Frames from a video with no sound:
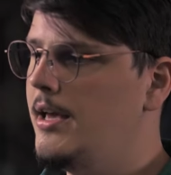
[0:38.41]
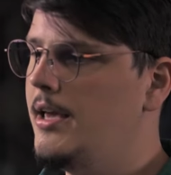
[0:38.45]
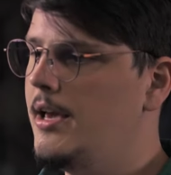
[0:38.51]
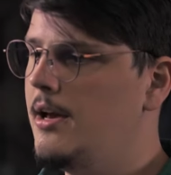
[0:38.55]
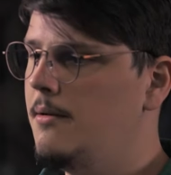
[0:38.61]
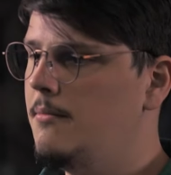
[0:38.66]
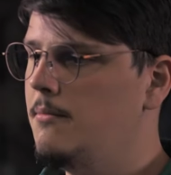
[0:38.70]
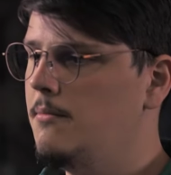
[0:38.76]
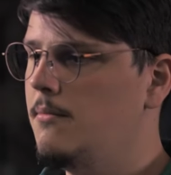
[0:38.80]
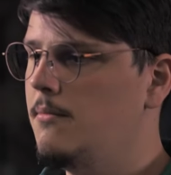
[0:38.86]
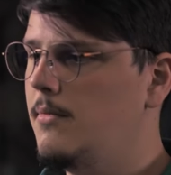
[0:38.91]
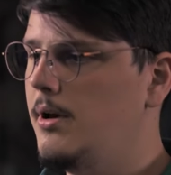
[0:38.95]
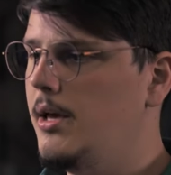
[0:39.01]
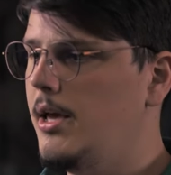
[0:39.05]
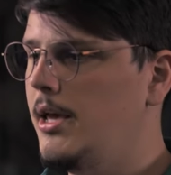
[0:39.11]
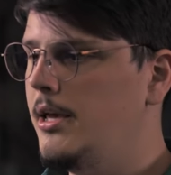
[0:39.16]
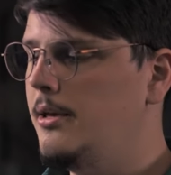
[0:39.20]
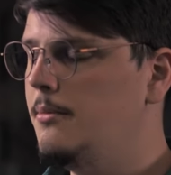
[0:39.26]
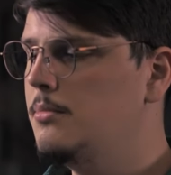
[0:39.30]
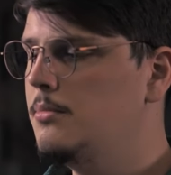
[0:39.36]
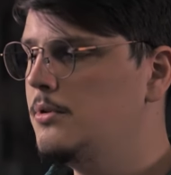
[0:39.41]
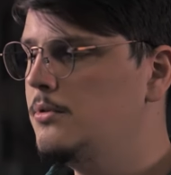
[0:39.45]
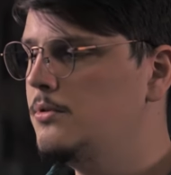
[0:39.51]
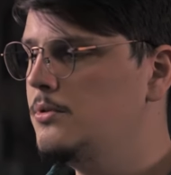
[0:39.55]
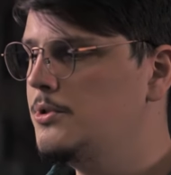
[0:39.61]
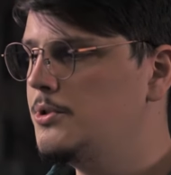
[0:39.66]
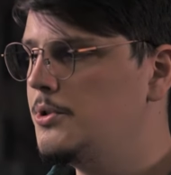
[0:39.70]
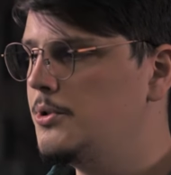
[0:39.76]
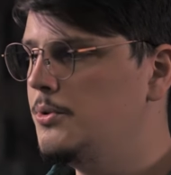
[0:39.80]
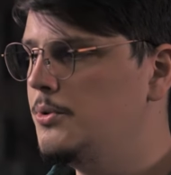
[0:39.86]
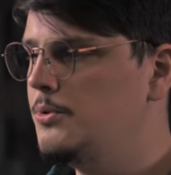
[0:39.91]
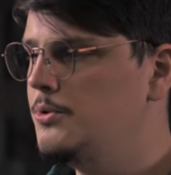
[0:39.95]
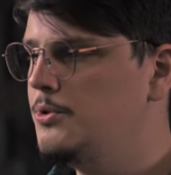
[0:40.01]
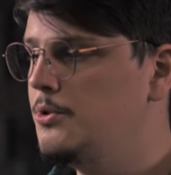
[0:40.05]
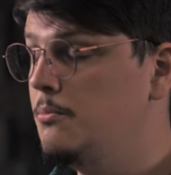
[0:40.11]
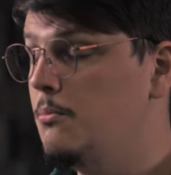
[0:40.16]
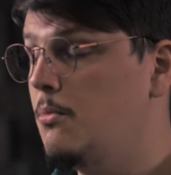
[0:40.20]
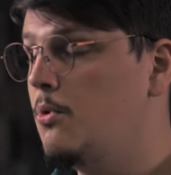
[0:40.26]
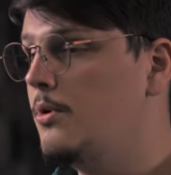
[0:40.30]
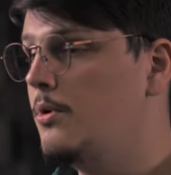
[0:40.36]
am able to do
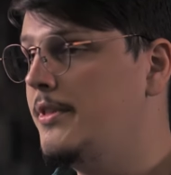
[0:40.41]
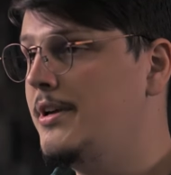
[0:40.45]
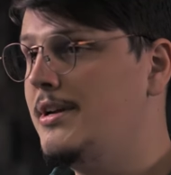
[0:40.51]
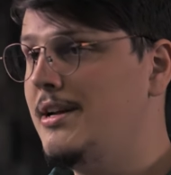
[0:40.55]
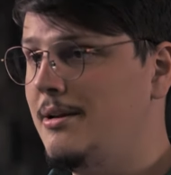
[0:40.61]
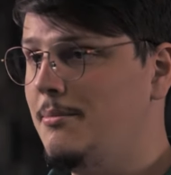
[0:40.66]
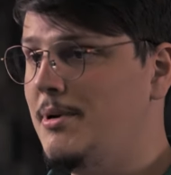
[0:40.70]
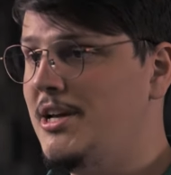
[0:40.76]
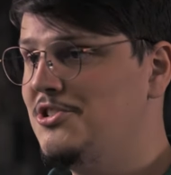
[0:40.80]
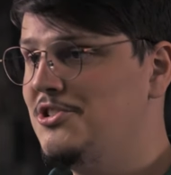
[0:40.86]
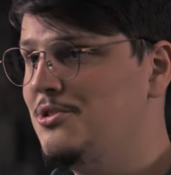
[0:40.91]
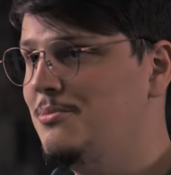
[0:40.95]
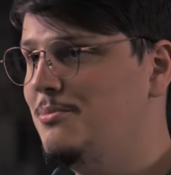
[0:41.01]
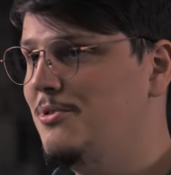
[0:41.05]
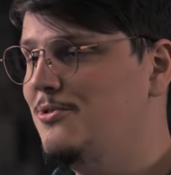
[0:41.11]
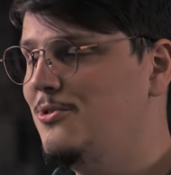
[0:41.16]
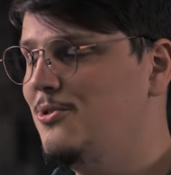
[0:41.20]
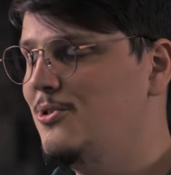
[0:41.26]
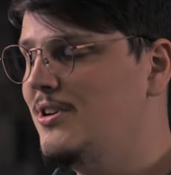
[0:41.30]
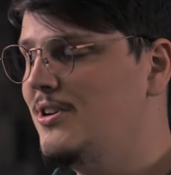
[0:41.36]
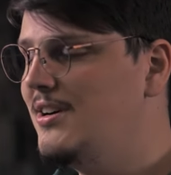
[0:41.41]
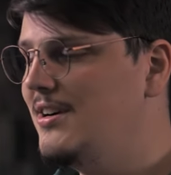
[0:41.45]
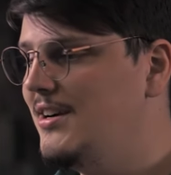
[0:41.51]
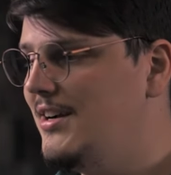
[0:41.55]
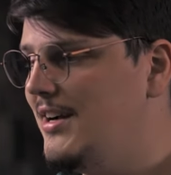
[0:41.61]
more than I imagined before.